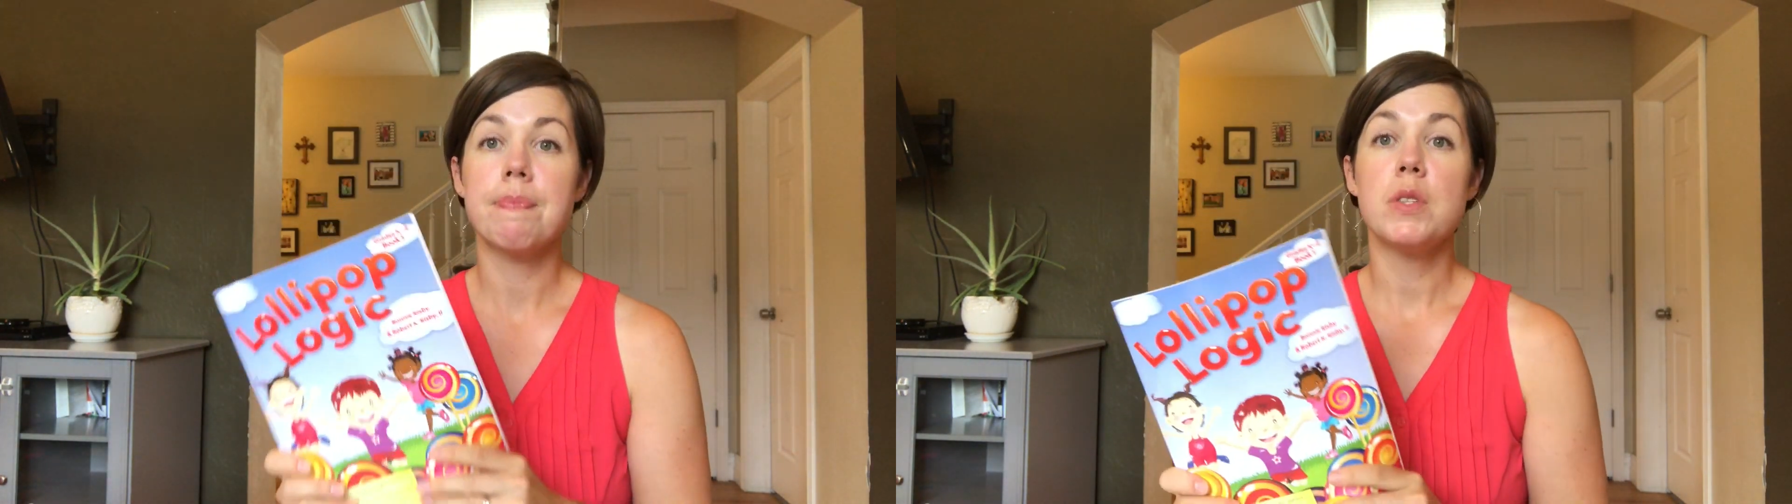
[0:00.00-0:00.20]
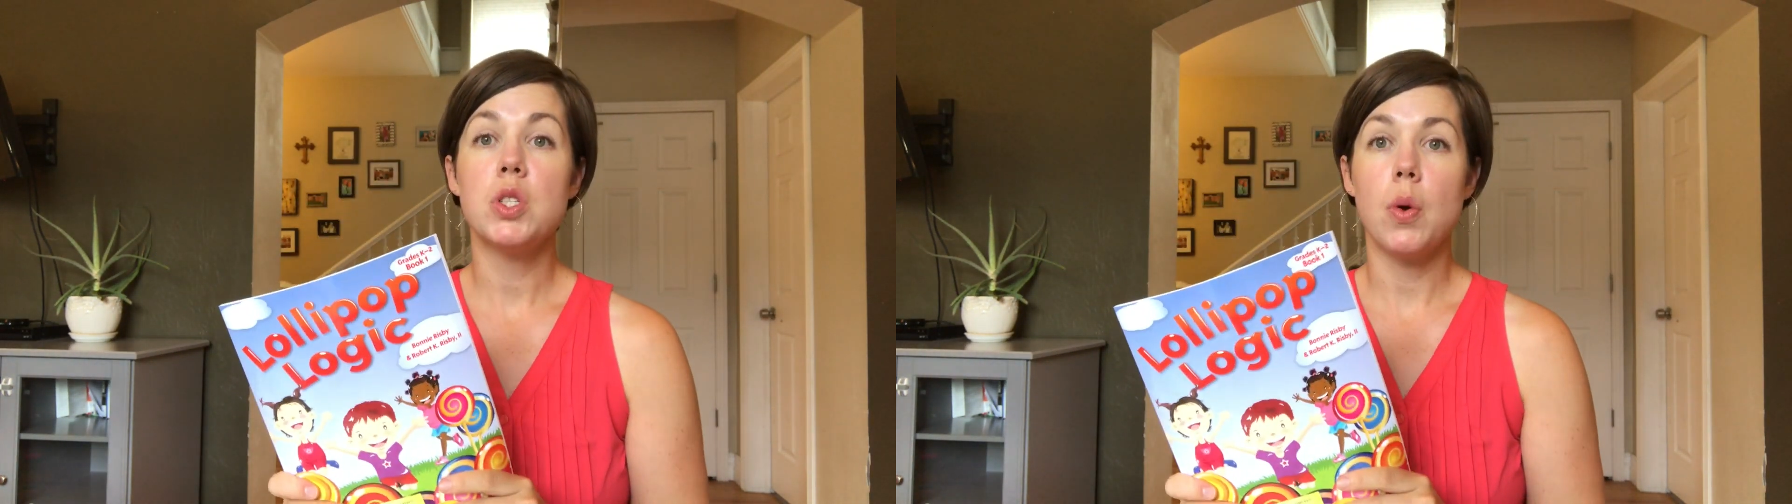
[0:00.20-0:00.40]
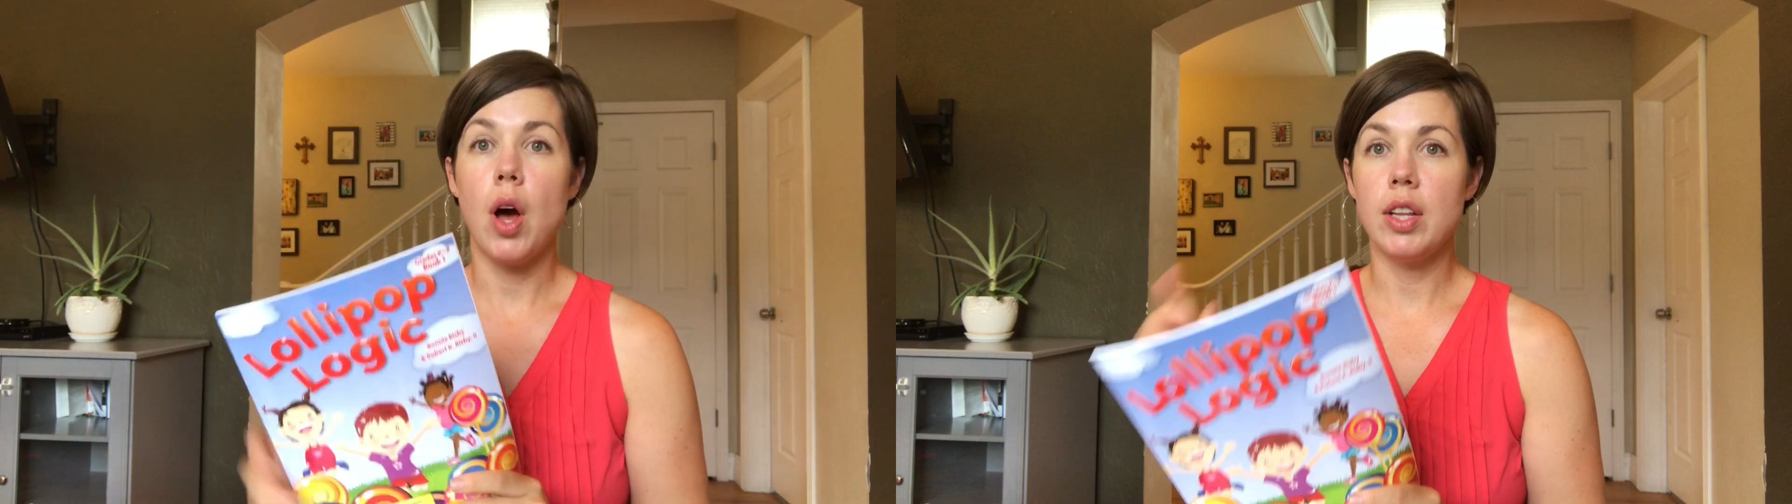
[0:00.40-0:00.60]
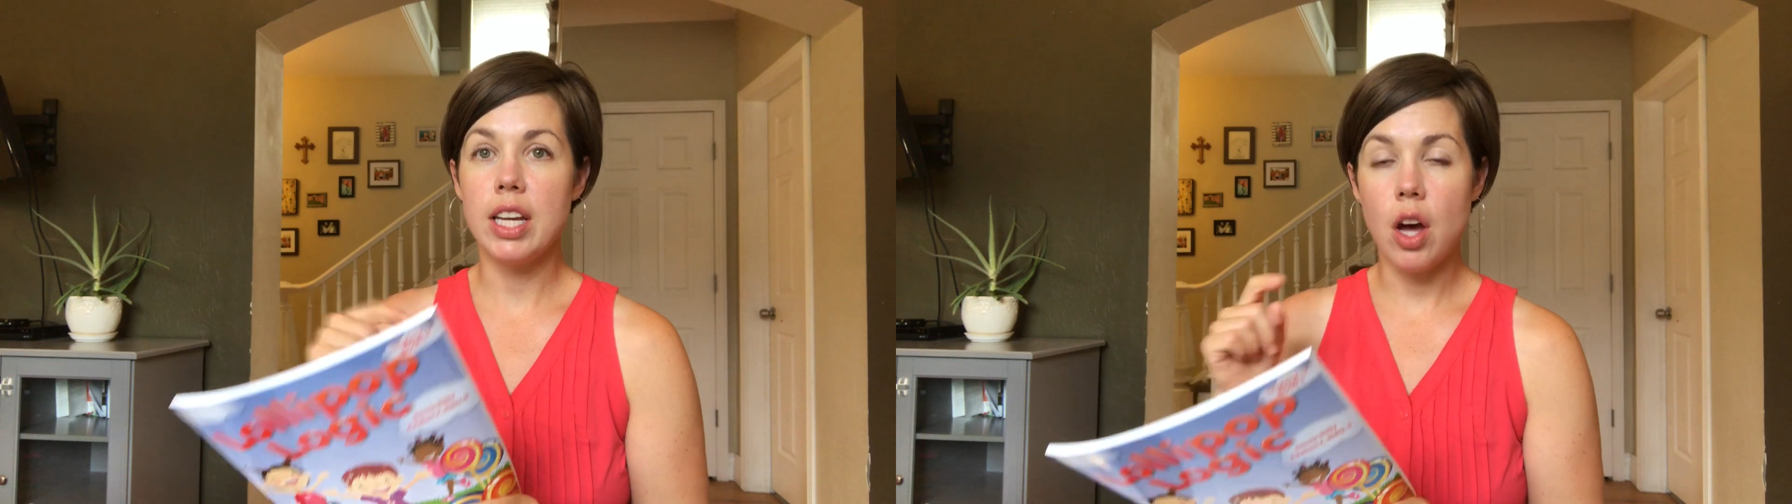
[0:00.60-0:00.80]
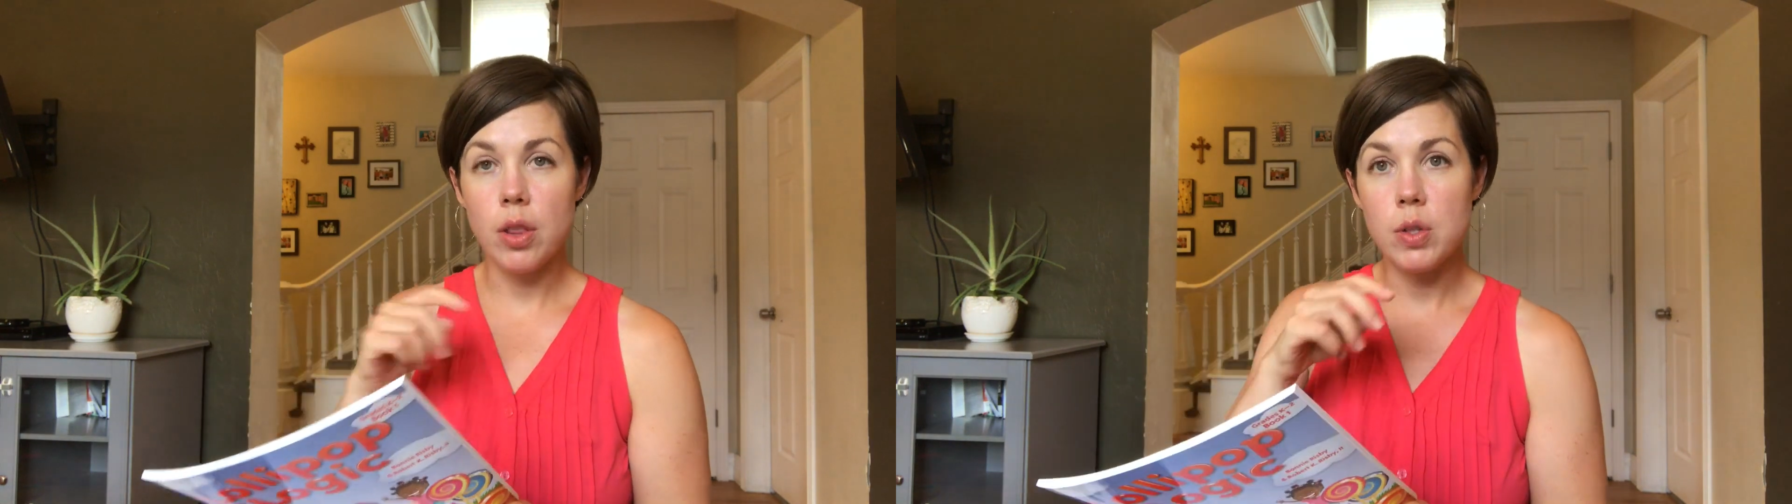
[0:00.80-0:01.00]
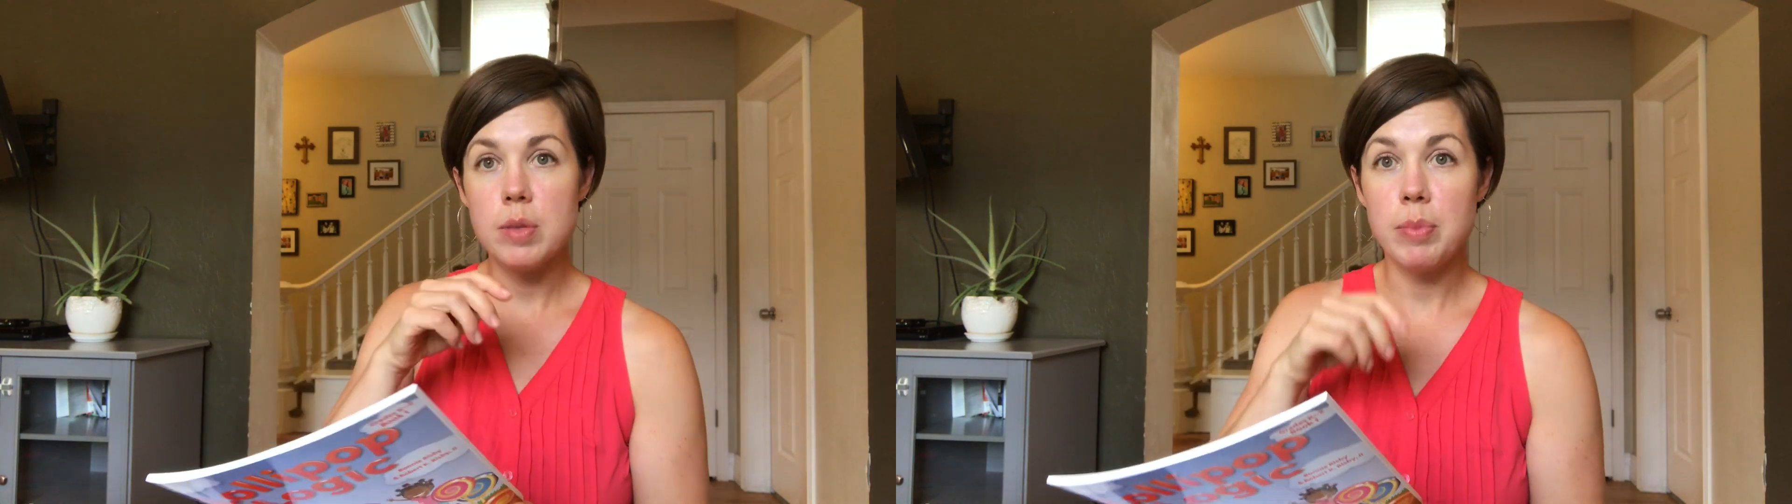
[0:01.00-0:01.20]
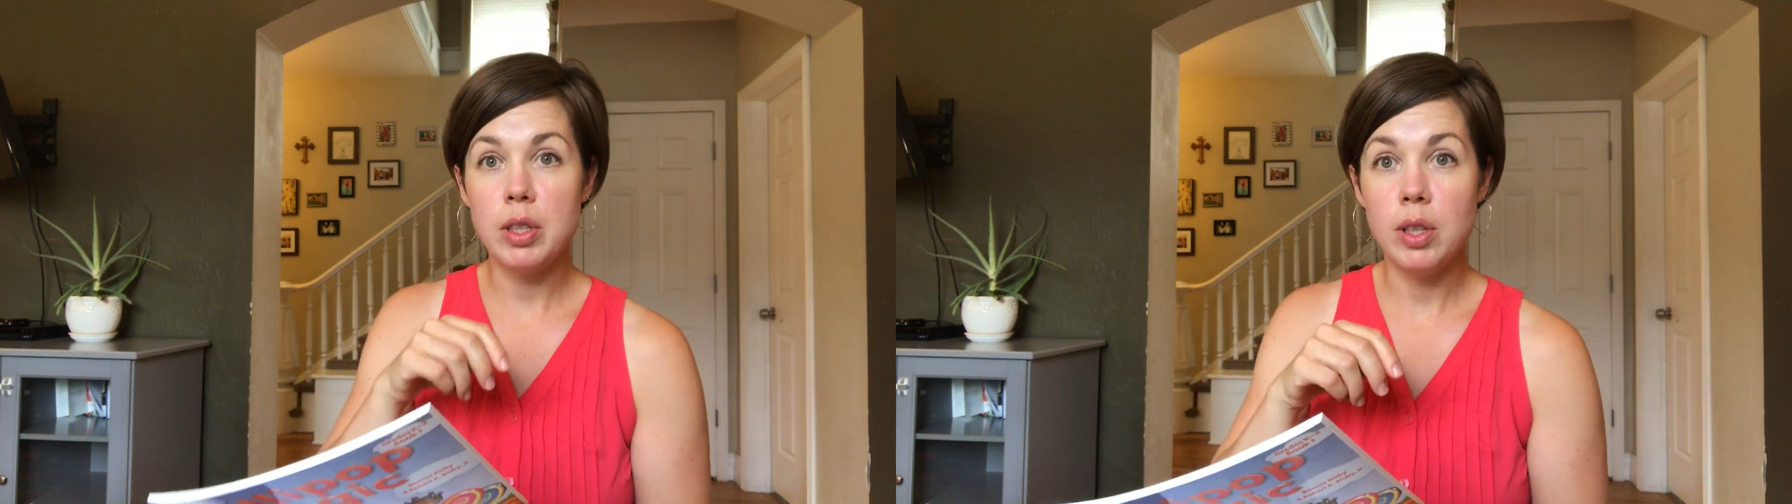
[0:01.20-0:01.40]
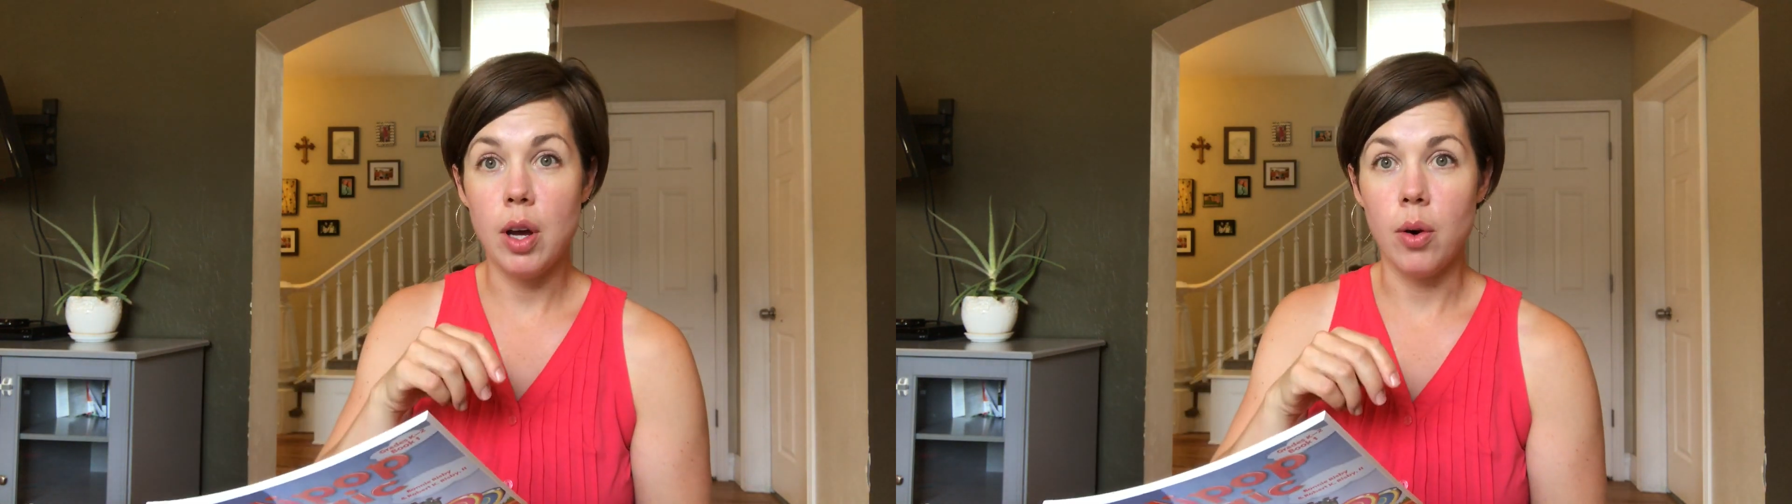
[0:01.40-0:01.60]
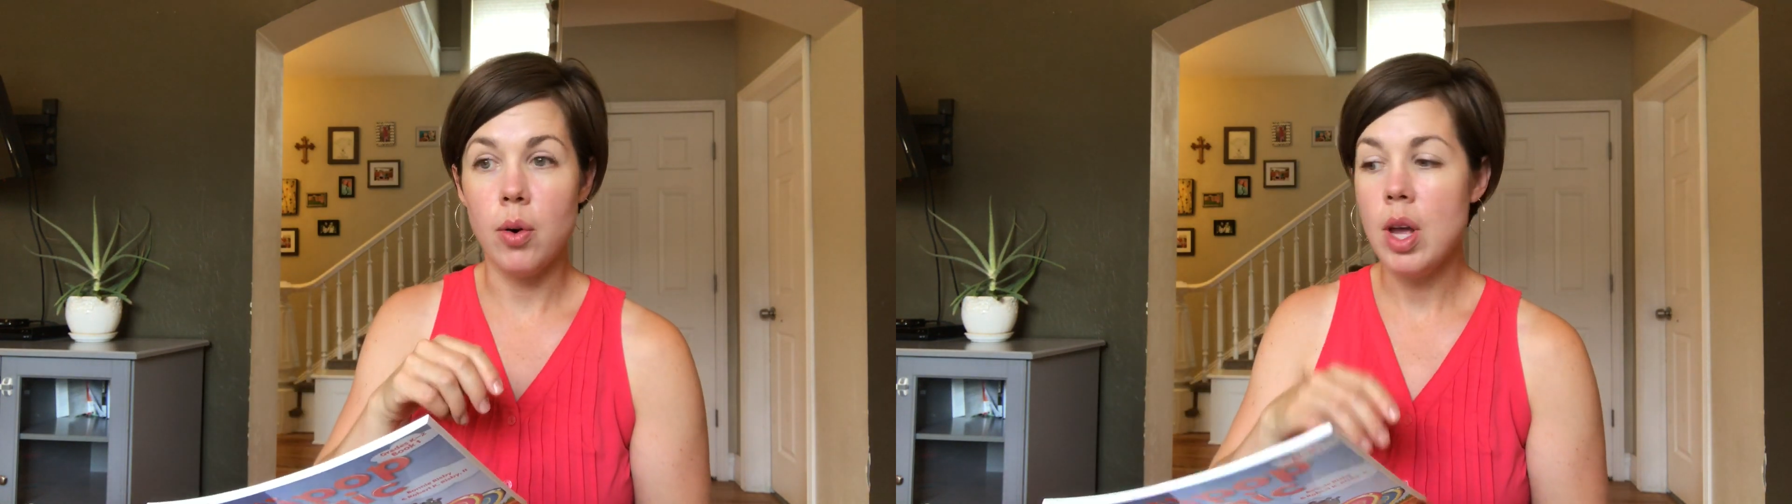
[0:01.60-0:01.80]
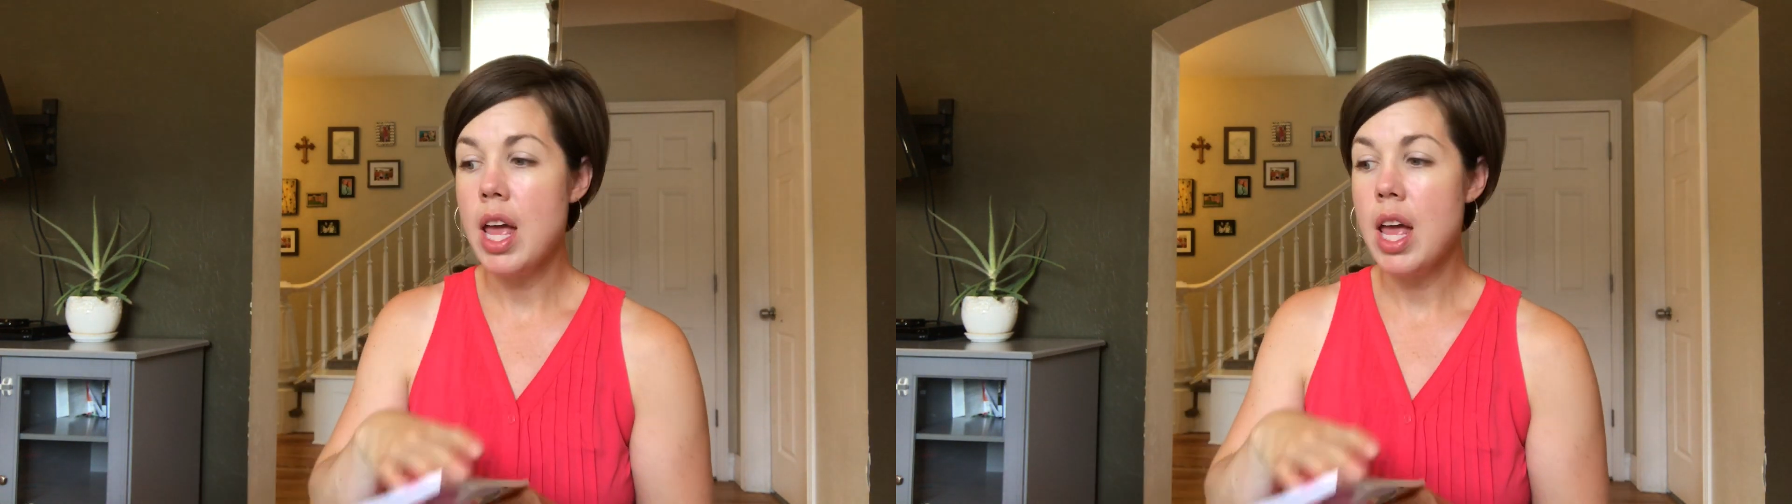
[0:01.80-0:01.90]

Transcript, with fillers: So I'll link all those below.